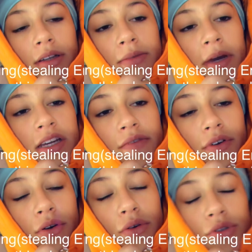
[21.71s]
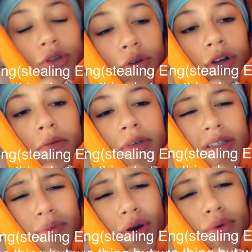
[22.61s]
It's mad difficult, so you're gonna miss
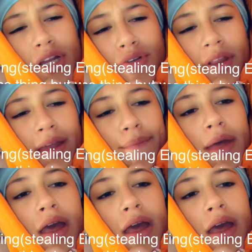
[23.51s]
the part where I do like